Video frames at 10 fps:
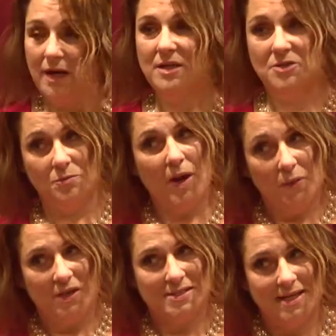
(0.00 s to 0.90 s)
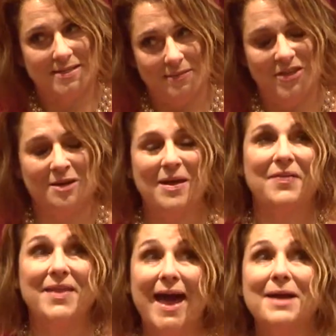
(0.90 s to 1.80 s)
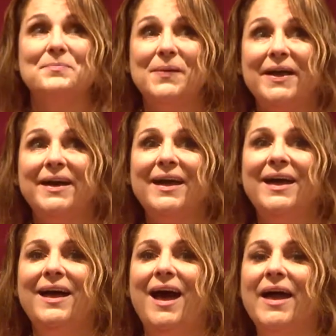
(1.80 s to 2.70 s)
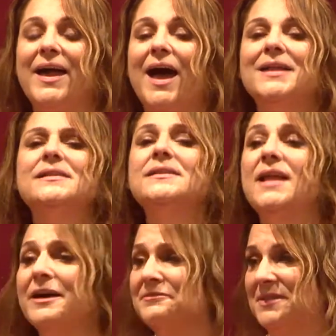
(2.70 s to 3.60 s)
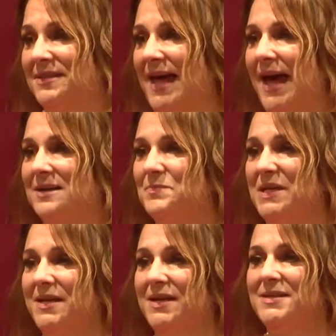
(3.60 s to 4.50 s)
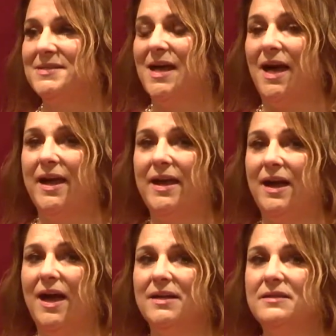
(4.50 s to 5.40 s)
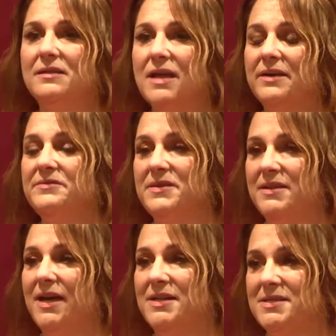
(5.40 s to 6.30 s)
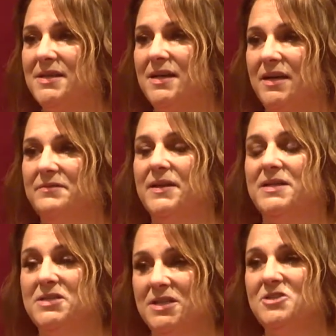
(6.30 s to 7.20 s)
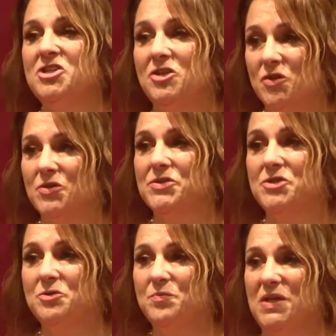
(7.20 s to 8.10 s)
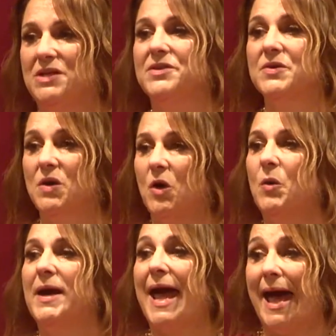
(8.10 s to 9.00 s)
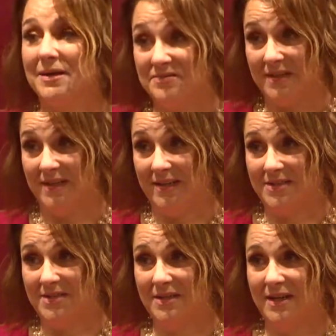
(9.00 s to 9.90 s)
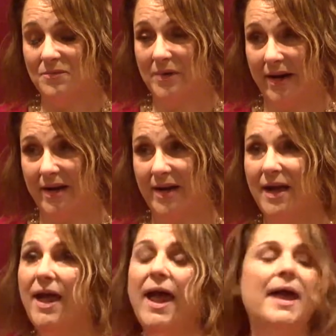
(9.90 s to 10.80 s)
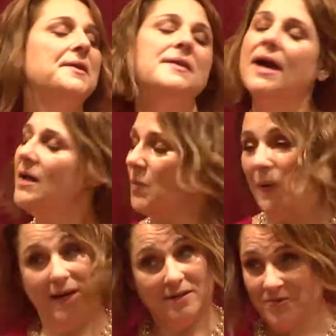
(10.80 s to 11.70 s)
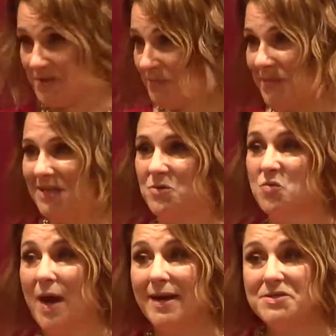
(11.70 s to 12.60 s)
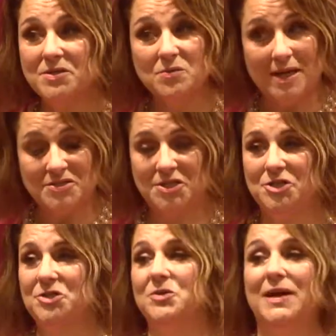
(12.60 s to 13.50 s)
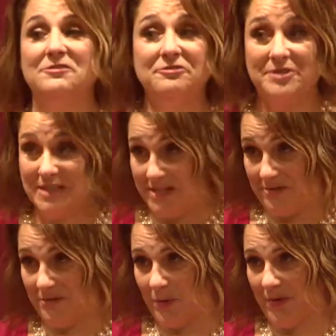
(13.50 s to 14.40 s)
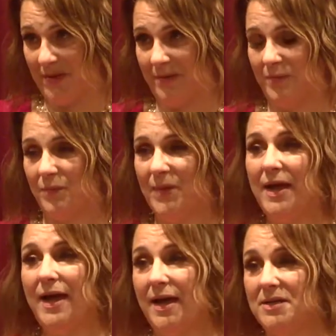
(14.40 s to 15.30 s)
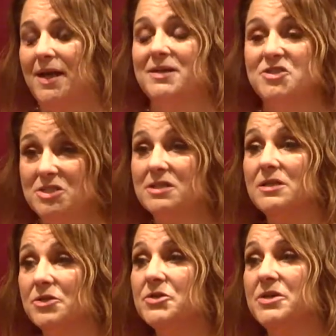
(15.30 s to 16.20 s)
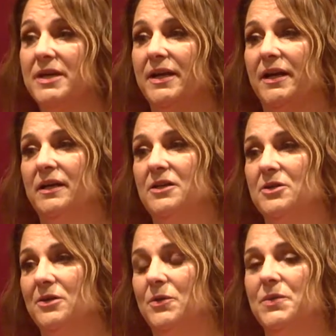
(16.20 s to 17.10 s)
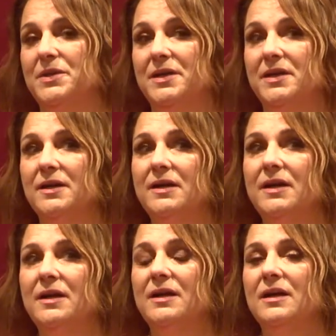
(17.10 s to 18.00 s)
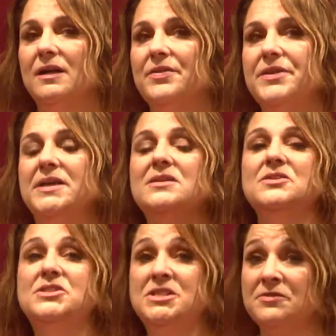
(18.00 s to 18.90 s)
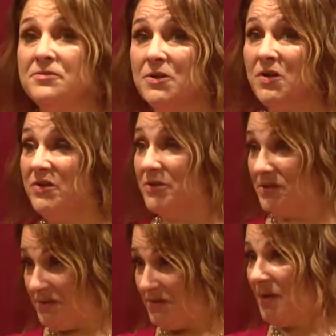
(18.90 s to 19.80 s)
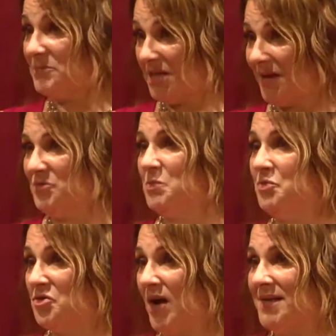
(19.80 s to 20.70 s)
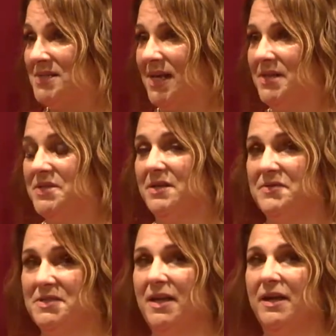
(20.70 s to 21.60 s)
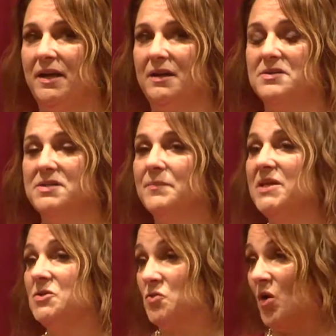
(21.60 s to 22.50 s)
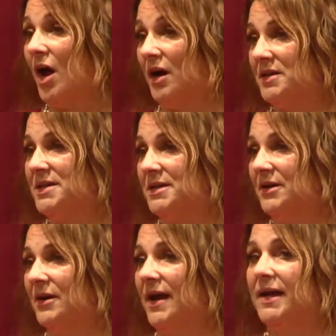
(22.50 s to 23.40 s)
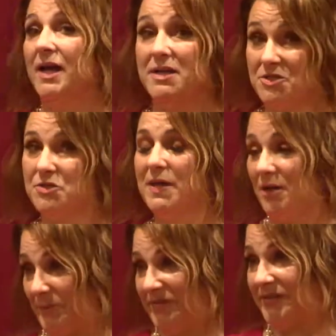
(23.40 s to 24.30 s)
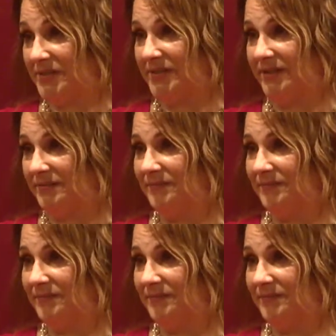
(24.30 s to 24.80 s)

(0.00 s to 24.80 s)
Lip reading: You might want to say something about that. But I loved that because I loved the idea of like teaching girls to be their own advocate, right? And not waiting for somebody to ride to the rescue and fix it for them, and just learning, you know, the difficult sometimes process of saying something's wrong here and I need you to help me fix it.